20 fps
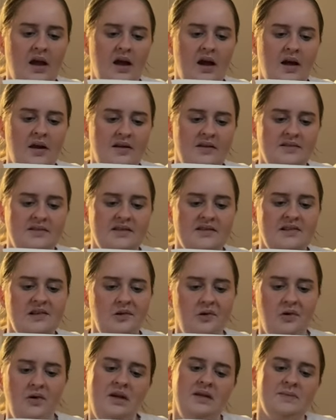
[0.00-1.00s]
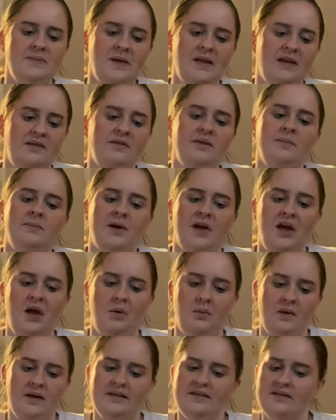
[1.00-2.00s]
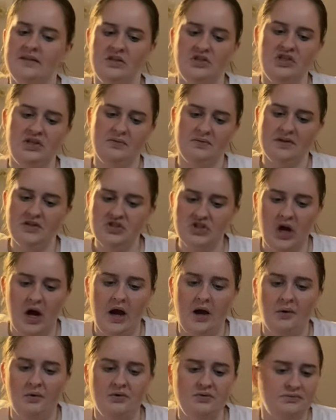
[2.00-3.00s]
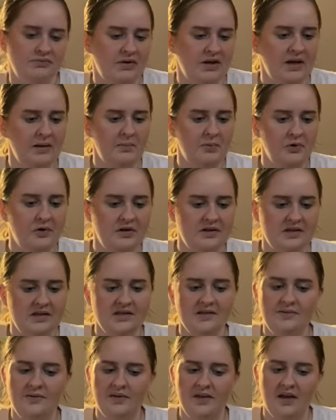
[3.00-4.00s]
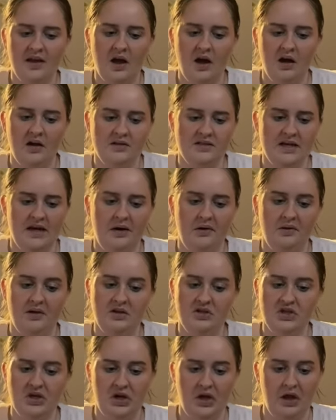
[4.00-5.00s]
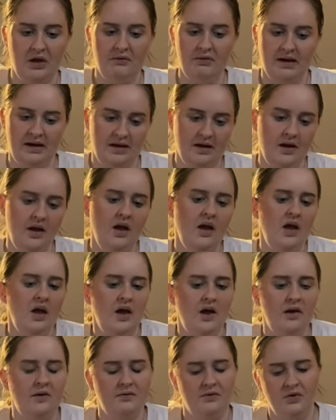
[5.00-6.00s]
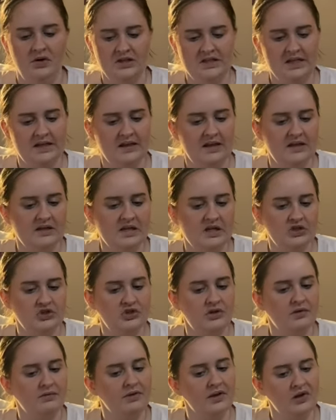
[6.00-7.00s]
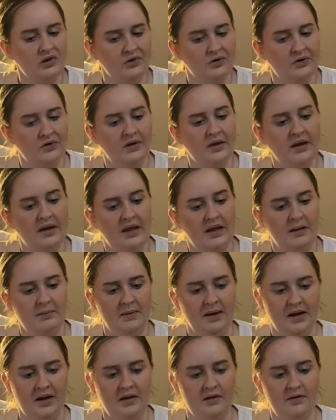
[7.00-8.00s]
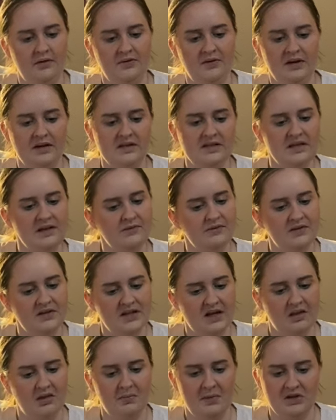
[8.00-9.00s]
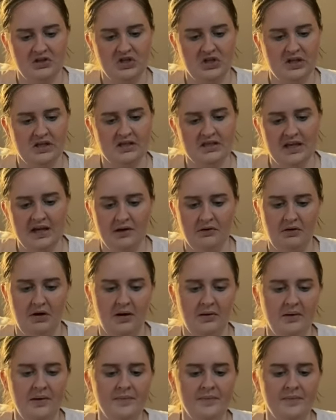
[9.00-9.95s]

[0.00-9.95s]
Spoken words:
And it says, Law has been living by her wits since she was a child, running poisons for the cartel that took her in, avoiding the attention of the law and keeping her affinity for death magic a secret.